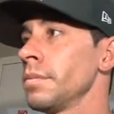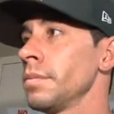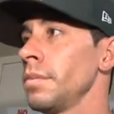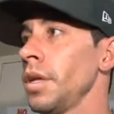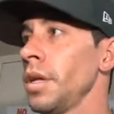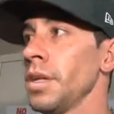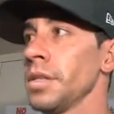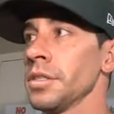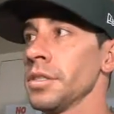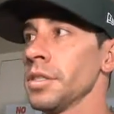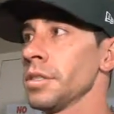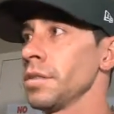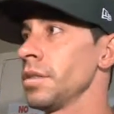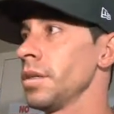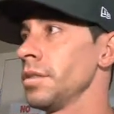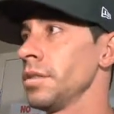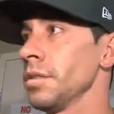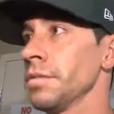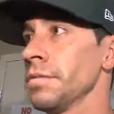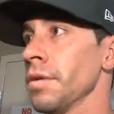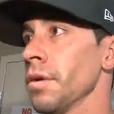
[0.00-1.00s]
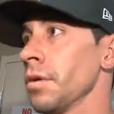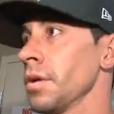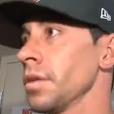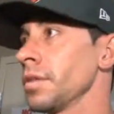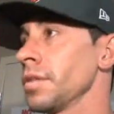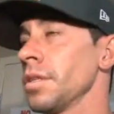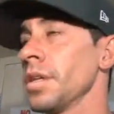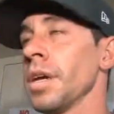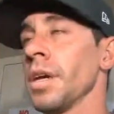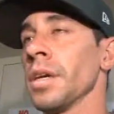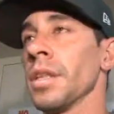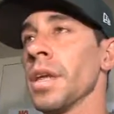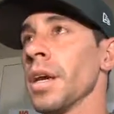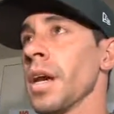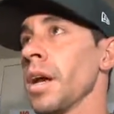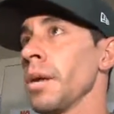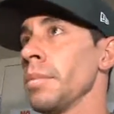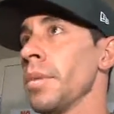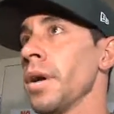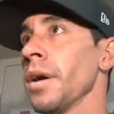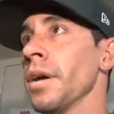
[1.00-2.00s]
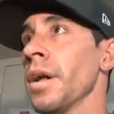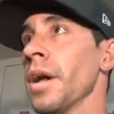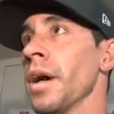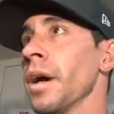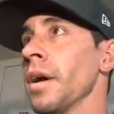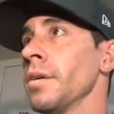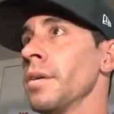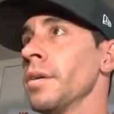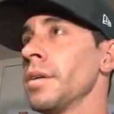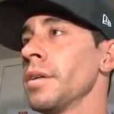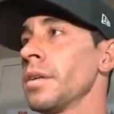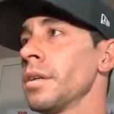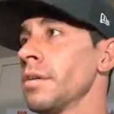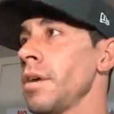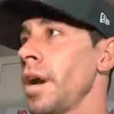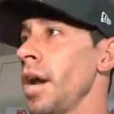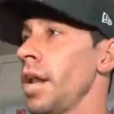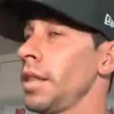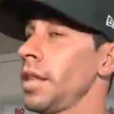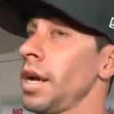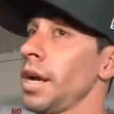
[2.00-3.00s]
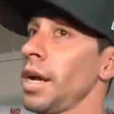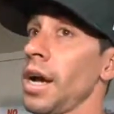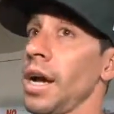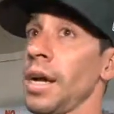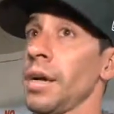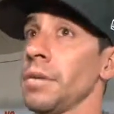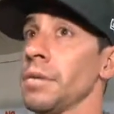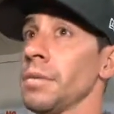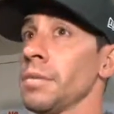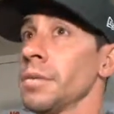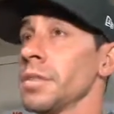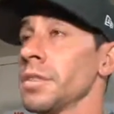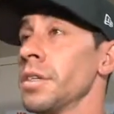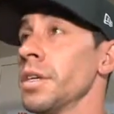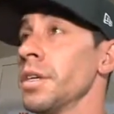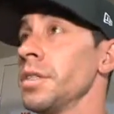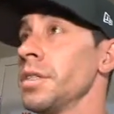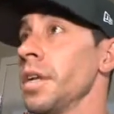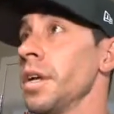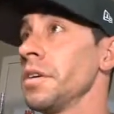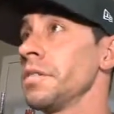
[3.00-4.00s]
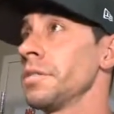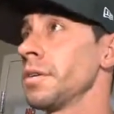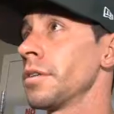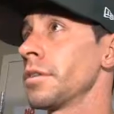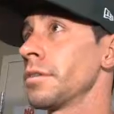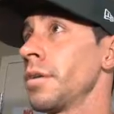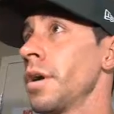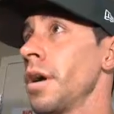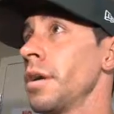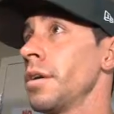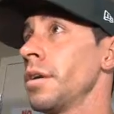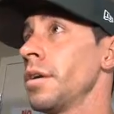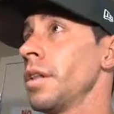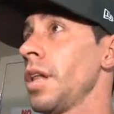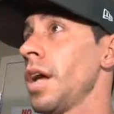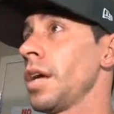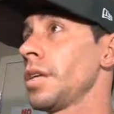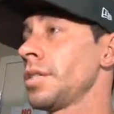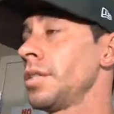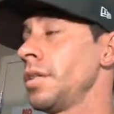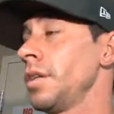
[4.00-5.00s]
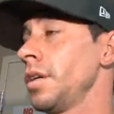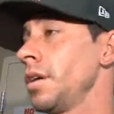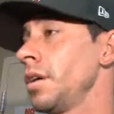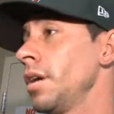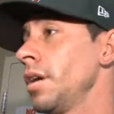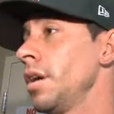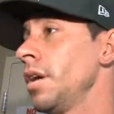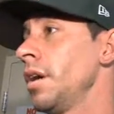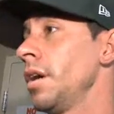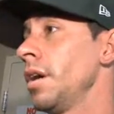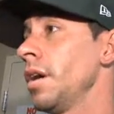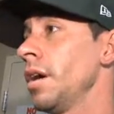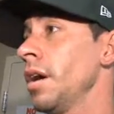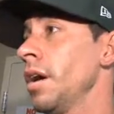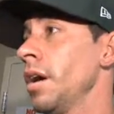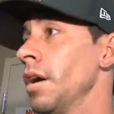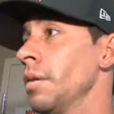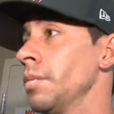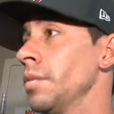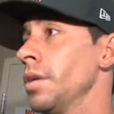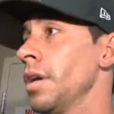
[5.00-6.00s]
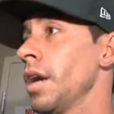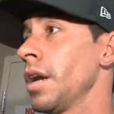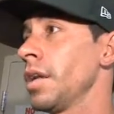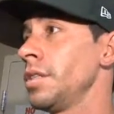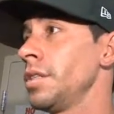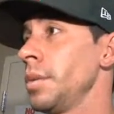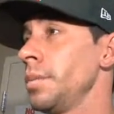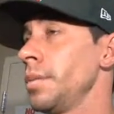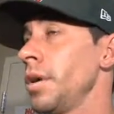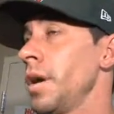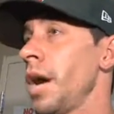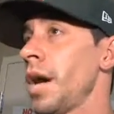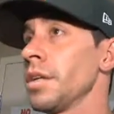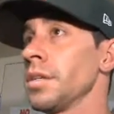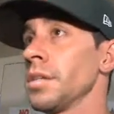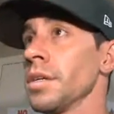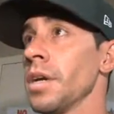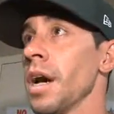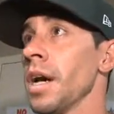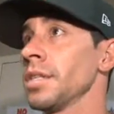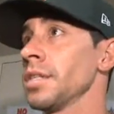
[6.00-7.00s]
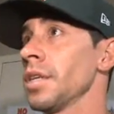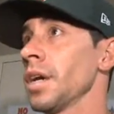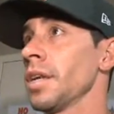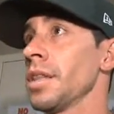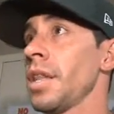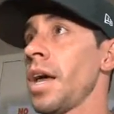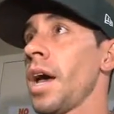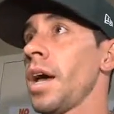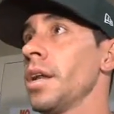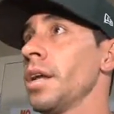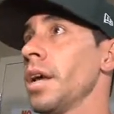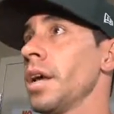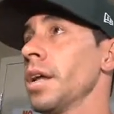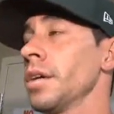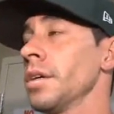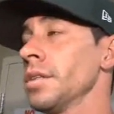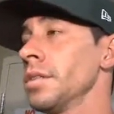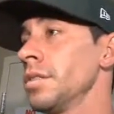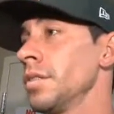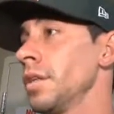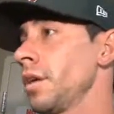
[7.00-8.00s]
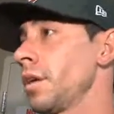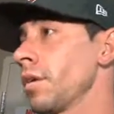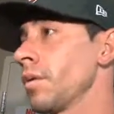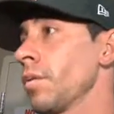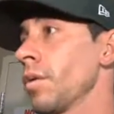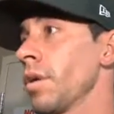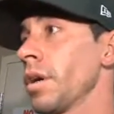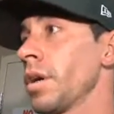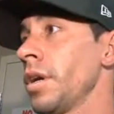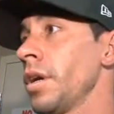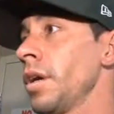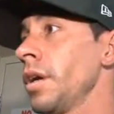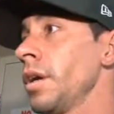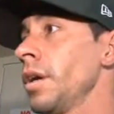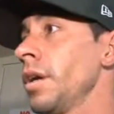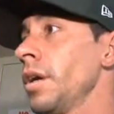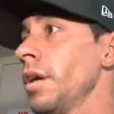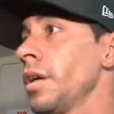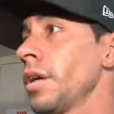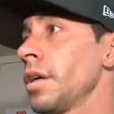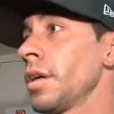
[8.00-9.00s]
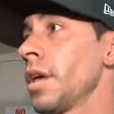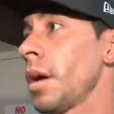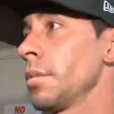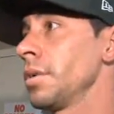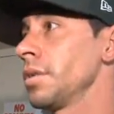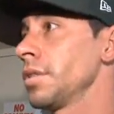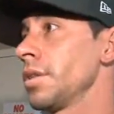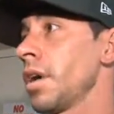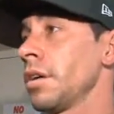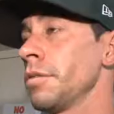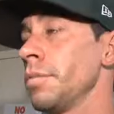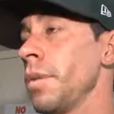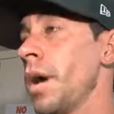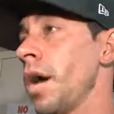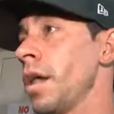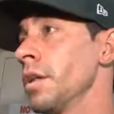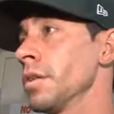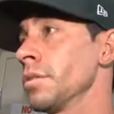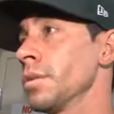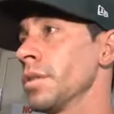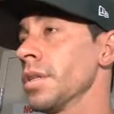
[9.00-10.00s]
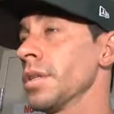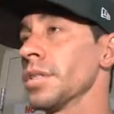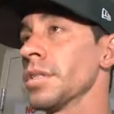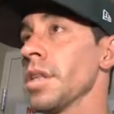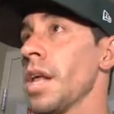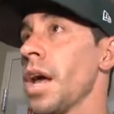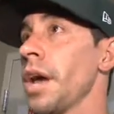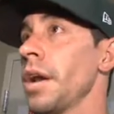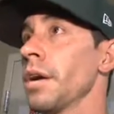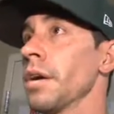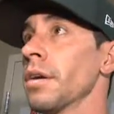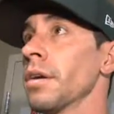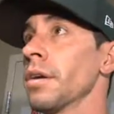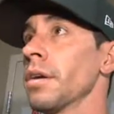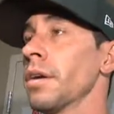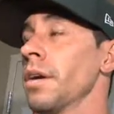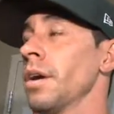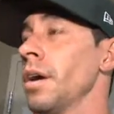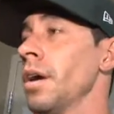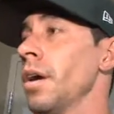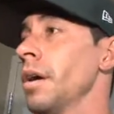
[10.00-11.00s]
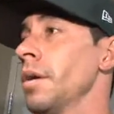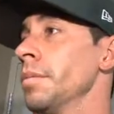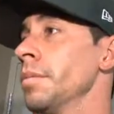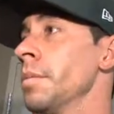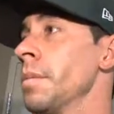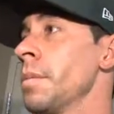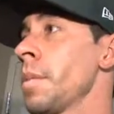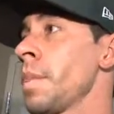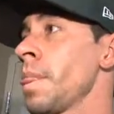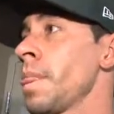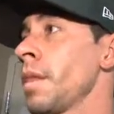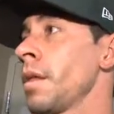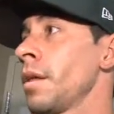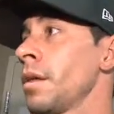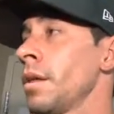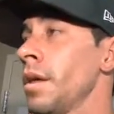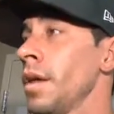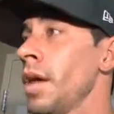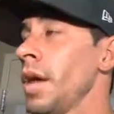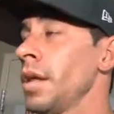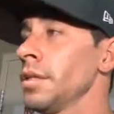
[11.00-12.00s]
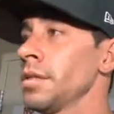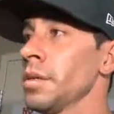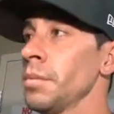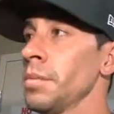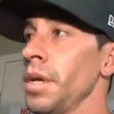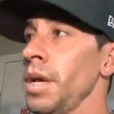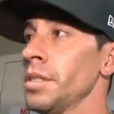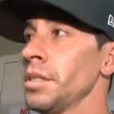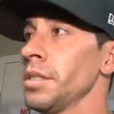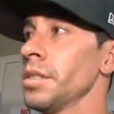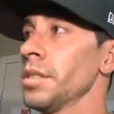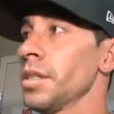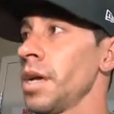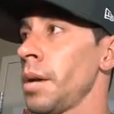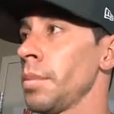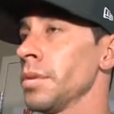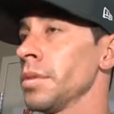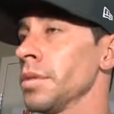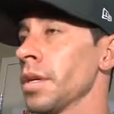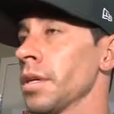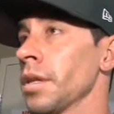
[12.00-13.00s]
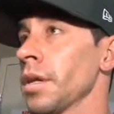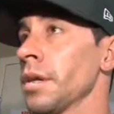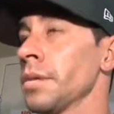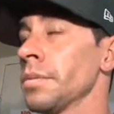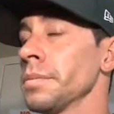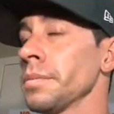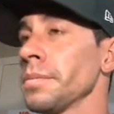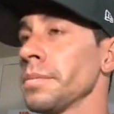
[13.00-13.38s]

And it's a focus thing. They got to bear down. Granted, that guy was good today, first rounder last year. You got to tip your hat to guys like that. He had a good sinker working, kept us off balance with the slider. And some days it just happens like that.